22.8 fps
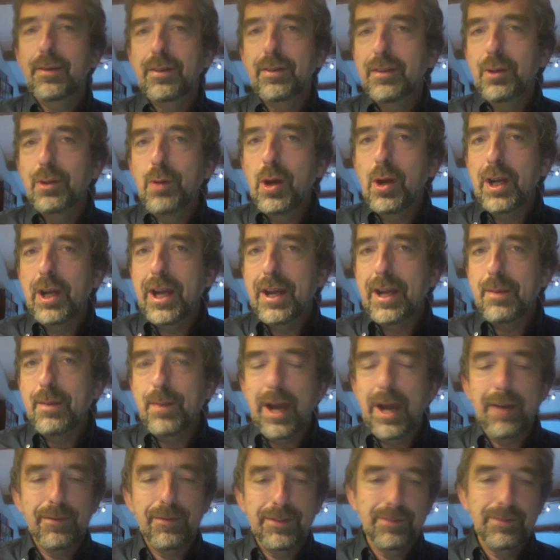You won't get it
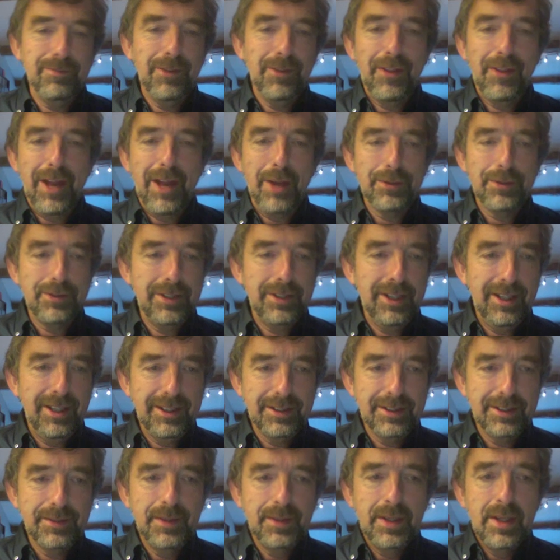back for 1,000
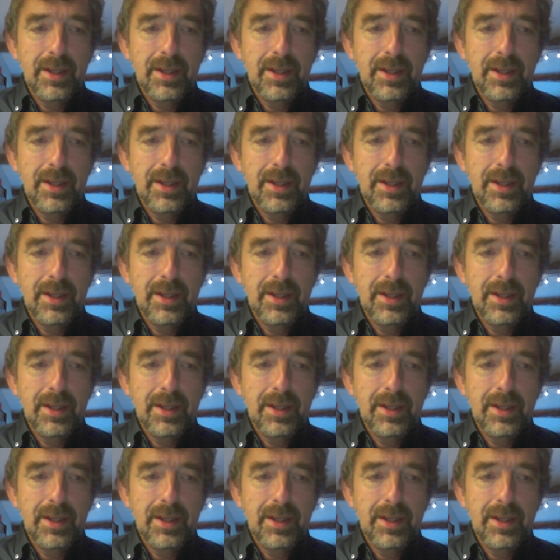years.